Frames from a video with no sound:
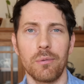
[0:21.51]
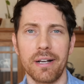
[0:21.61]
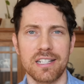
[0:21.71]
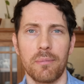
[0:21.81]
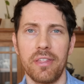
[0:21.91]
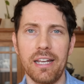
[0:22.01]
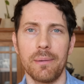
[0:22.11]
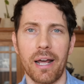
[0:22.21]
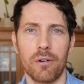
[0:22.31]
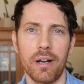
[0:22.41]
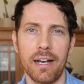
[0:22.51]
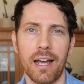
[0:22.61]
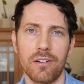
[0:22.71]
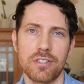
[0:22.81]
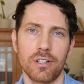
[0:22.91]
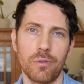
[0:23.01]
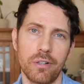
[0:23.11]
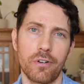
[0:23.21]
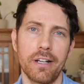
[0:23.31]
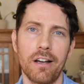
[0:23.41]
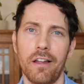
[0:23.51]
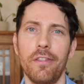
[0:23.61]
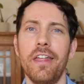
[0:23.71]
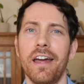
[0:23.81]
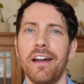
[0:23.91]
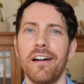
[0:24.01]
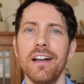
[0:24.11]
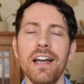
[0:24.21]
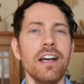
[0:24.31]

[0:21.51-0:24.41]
Well, I guess I'm thinking about it right now, so we've already gotten there.